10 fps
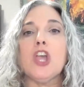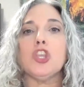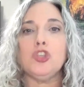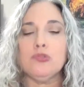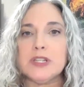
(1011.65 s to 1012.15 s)

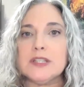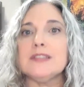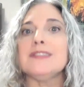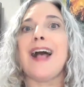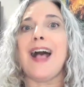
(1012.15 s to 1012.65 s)
You
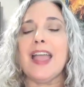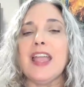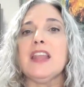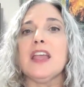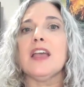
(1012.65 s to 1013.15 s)

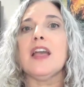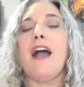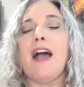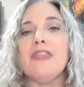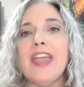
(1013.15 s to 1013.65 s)
decide,
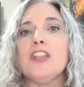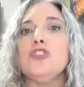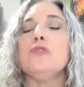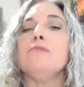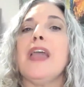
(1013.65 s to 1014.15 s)
and then
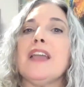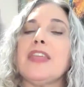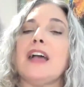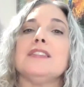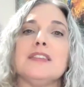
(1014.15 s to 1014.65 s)
you make
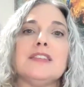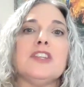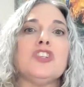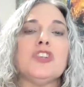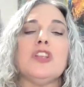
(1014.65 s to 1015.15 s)
that
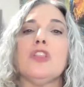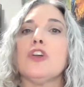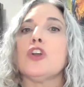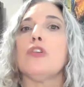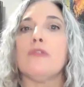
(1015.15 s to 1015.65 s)
decision
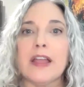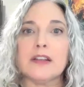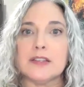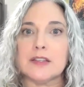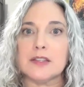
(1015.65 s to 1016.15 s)
the correct
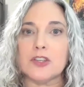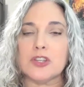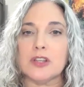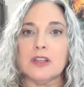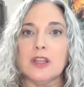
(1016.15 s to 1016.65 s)

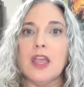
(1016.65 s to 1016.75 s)
decision.